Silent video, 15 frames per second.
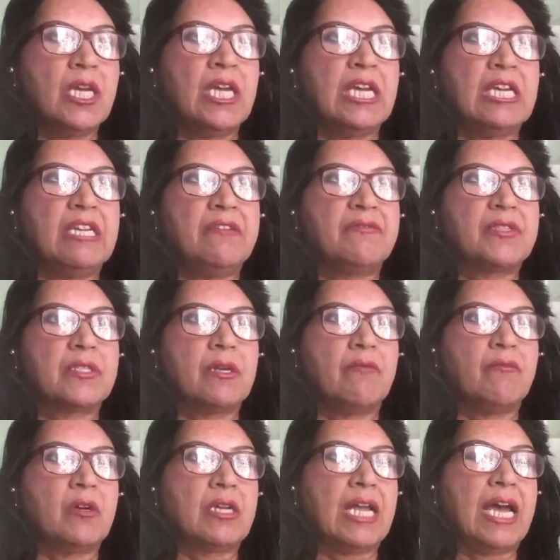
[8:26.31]
If
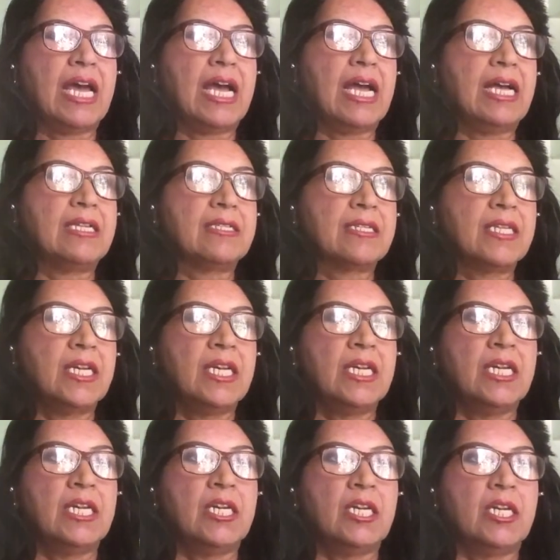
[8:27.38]
someone has
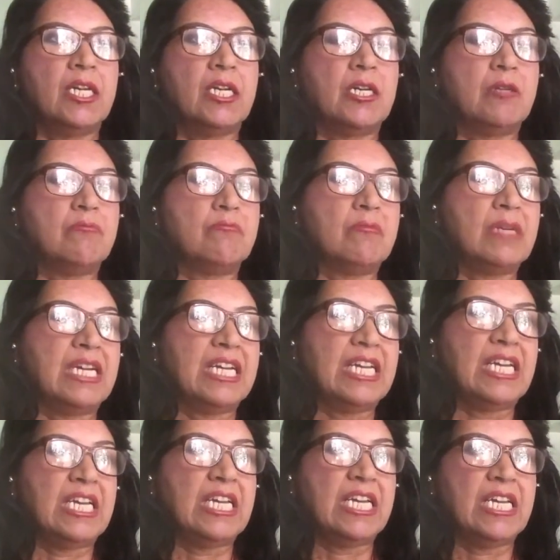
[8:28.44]

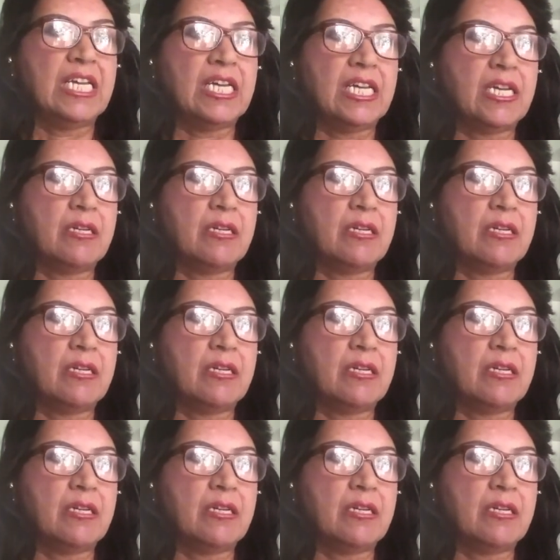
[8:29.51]
a